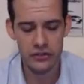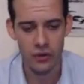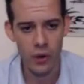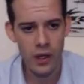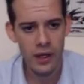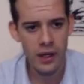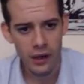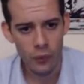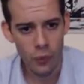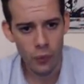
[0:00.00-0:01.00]
So,
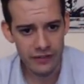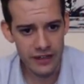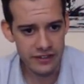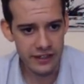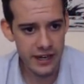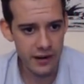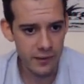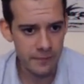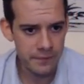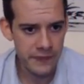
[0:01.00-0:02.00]
what I've listed
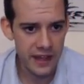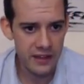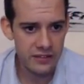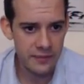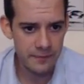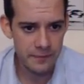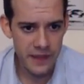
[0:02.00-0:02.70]
here is